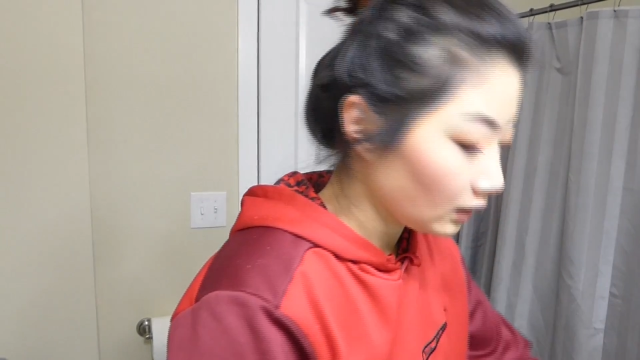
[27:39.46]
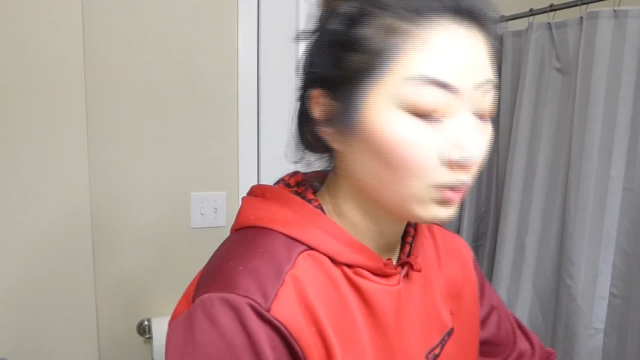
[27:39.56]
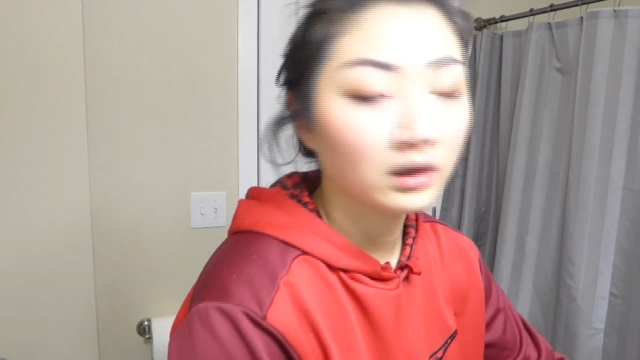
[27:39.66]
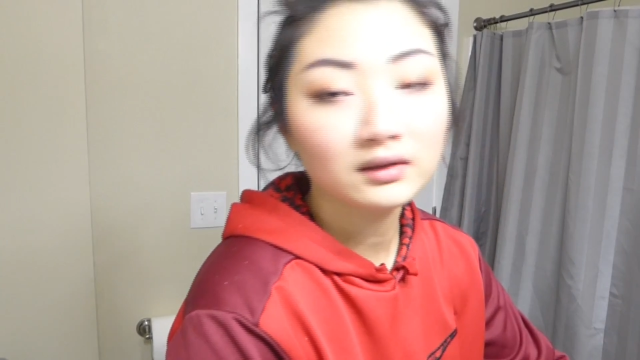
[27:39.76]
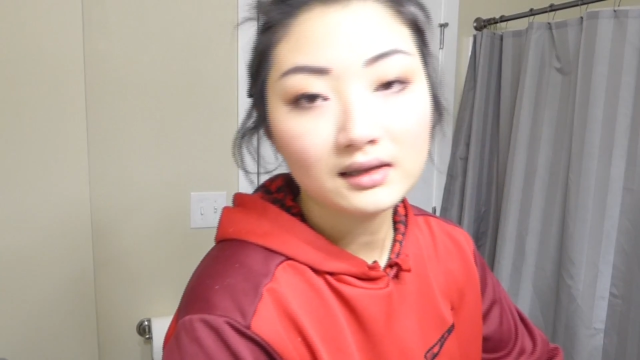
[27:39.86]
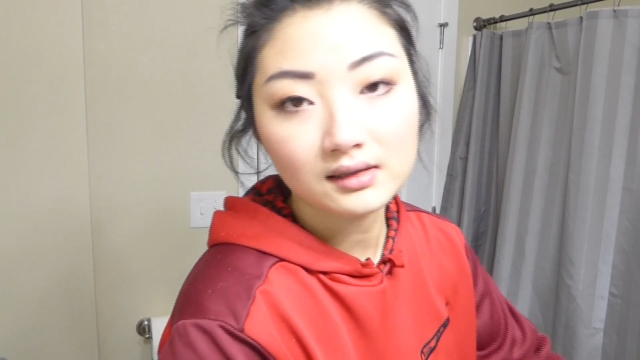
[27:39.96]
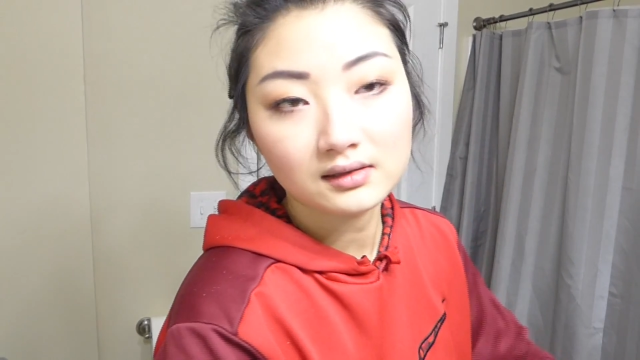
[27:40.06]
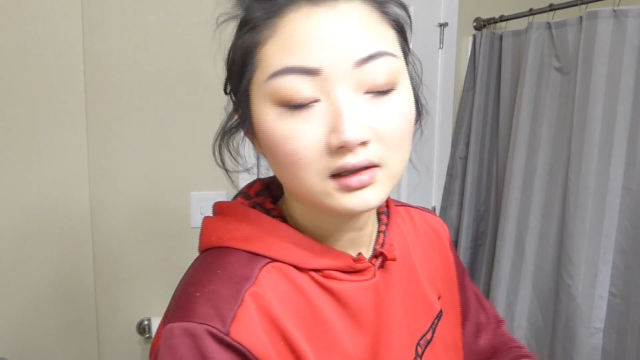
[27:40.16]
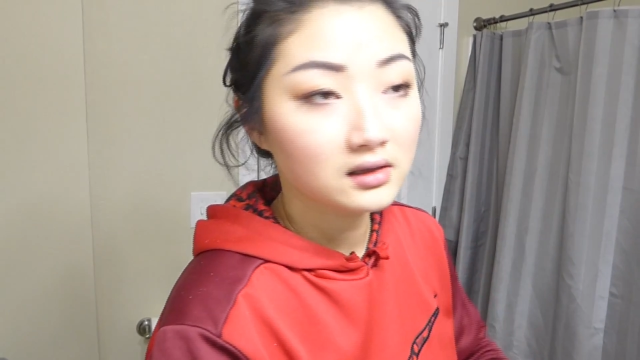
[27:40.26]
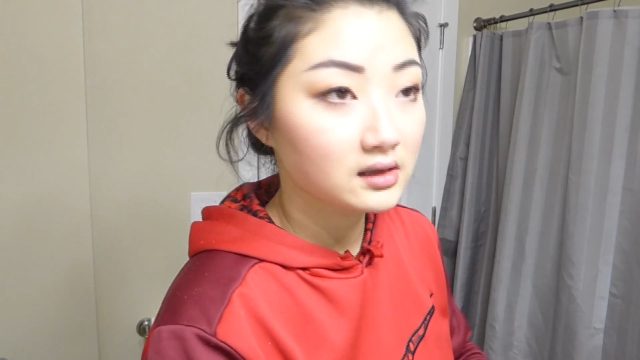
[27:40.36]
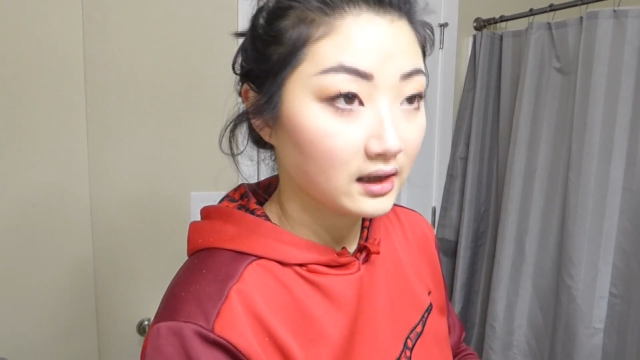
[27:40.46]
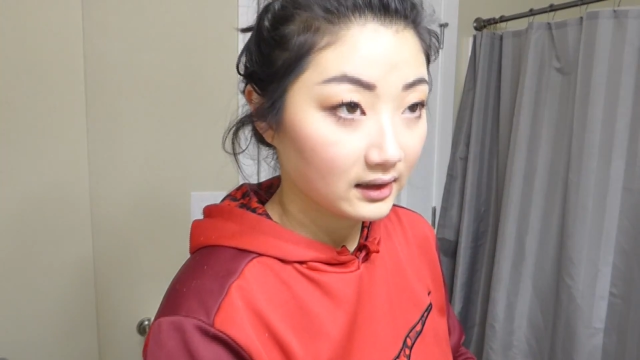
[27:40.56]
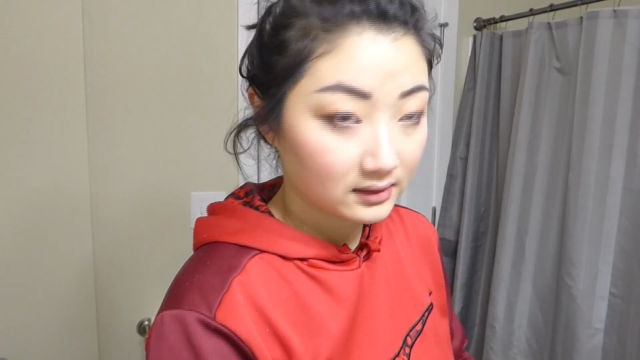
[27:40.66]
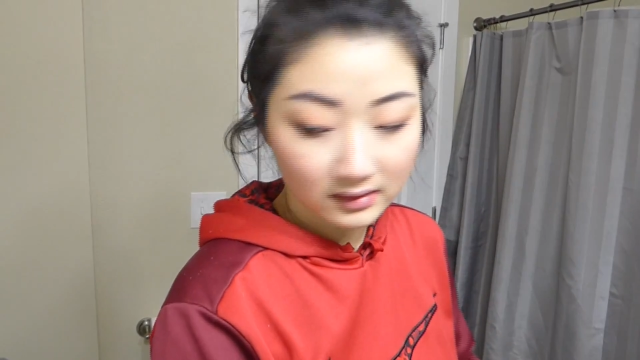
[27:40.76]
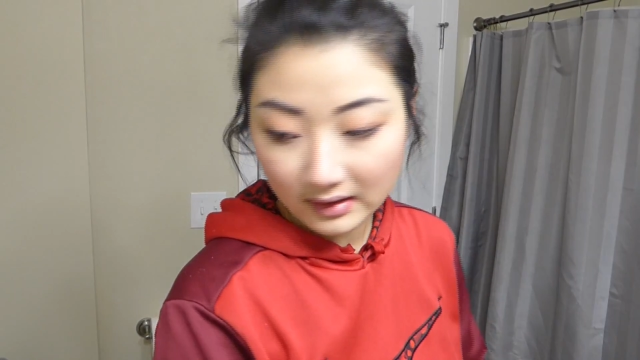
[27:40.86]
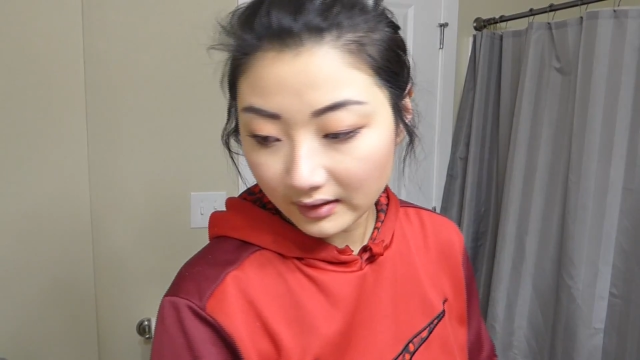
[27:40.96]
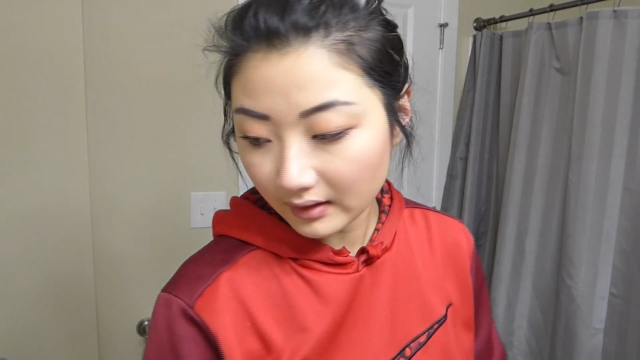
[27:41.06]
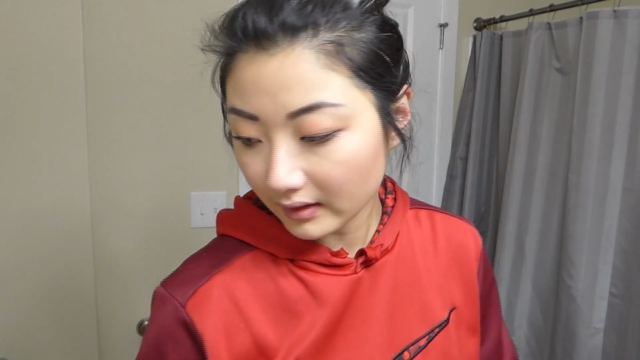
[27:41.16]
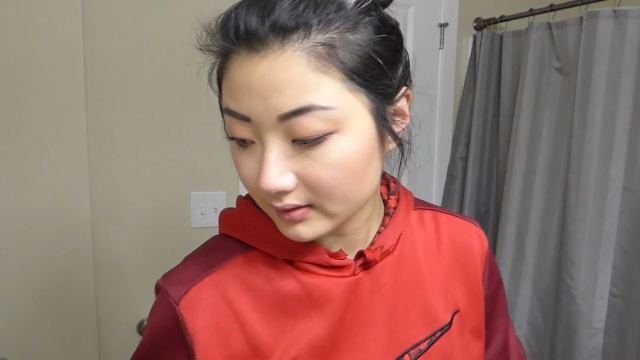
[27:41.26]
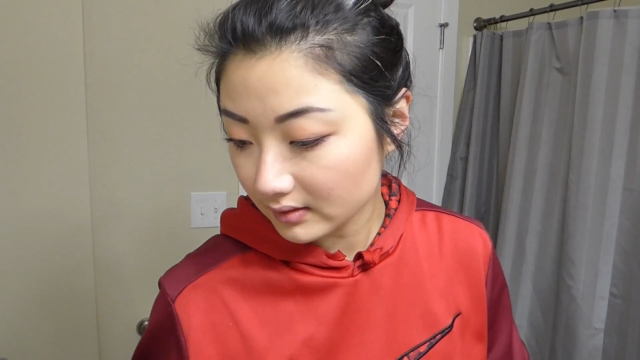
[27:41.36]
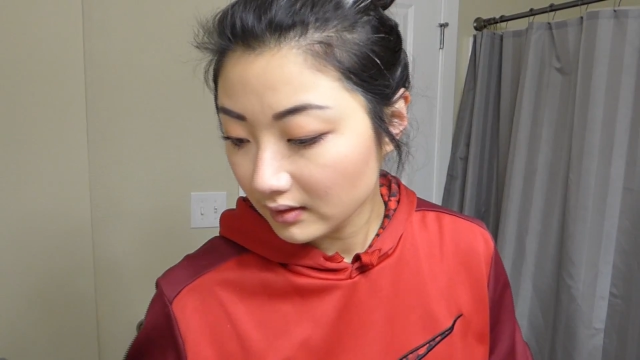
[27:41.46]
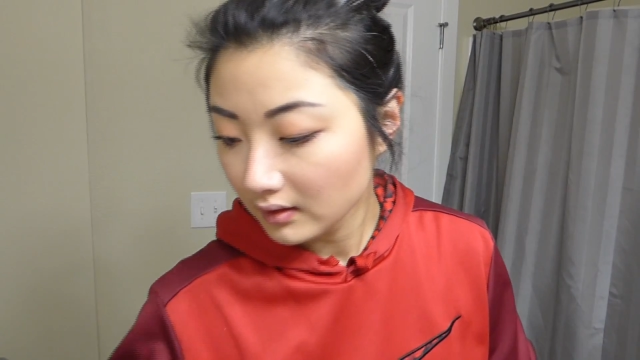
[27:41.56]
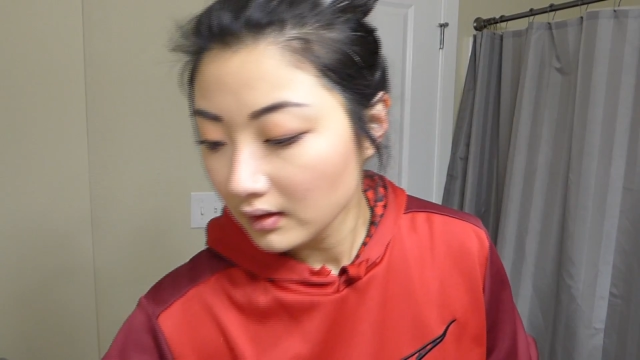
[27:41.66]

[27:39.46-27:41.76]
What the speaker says: Well, that's as good as it gets today, guys.